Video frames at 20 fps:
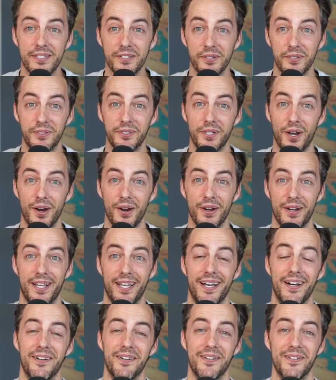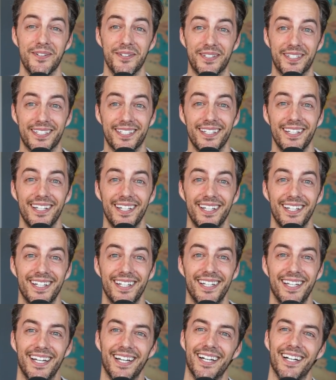still dark out.
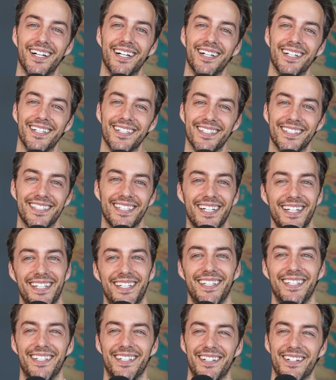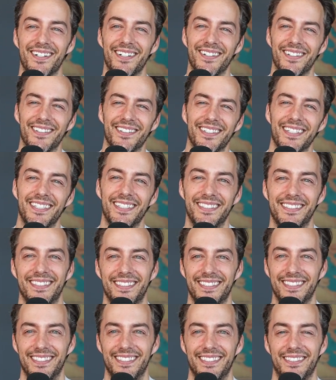Yeah, I know.
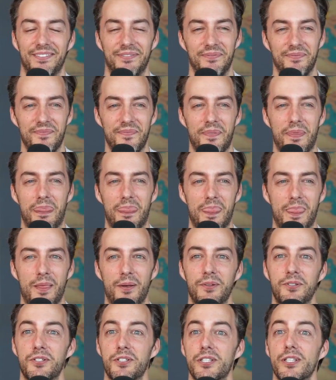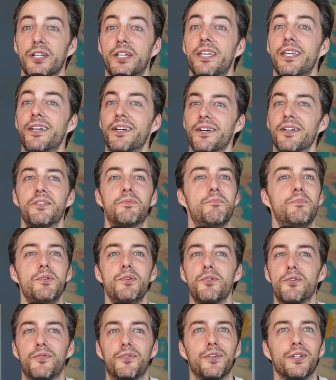Oh, just look here. It's
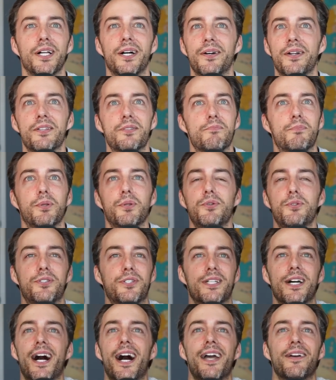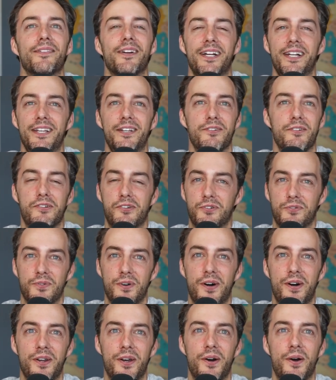beautiful out. It's blue sky right here in
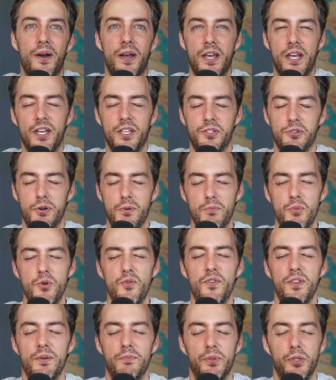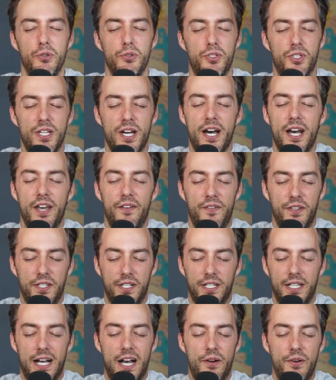Toronto. So move in the blue sky. If it's
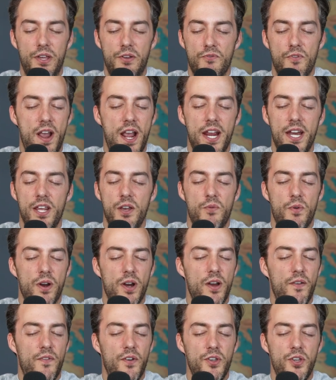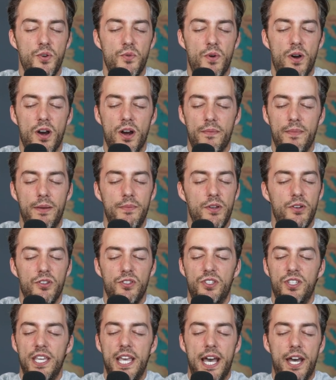cloudy, rainy, wherever you are, maybe you're
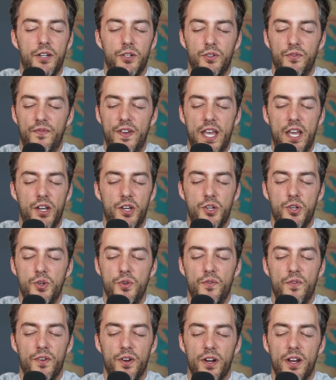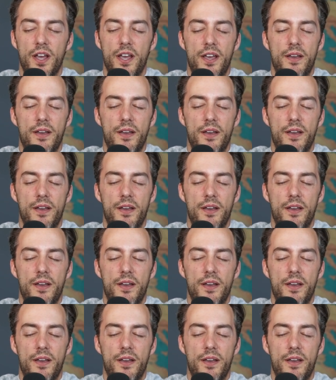in Seattle, Vancouver,